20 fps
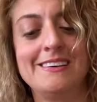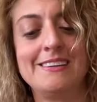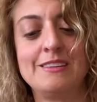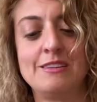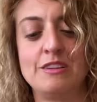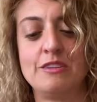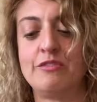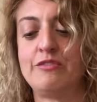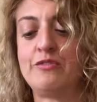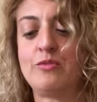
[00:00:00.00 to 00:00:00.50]

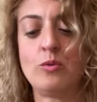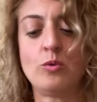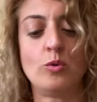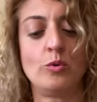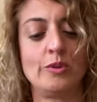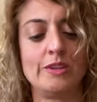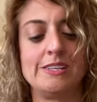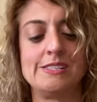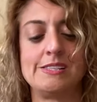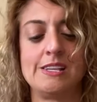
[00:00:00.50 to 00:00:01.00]
the
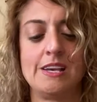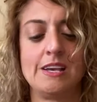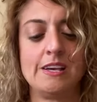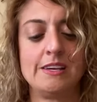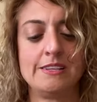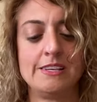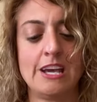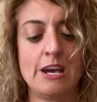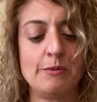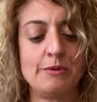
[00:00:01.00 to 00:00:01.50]
fool is,
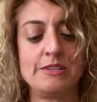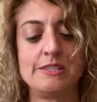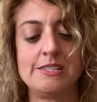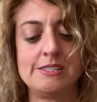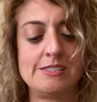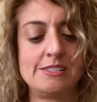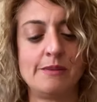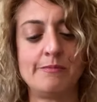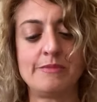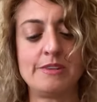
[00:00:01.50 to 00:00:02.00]
yeah, we did
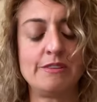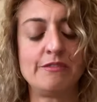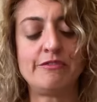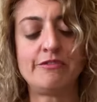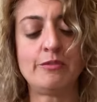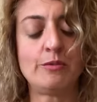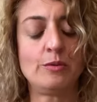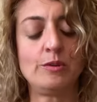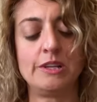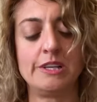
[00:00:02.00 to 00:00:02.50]
something
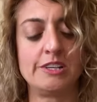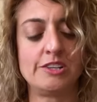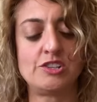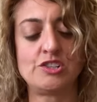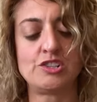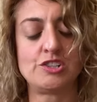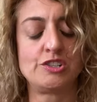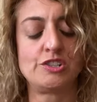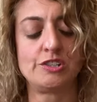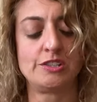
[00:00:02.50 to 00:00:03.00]
foolish.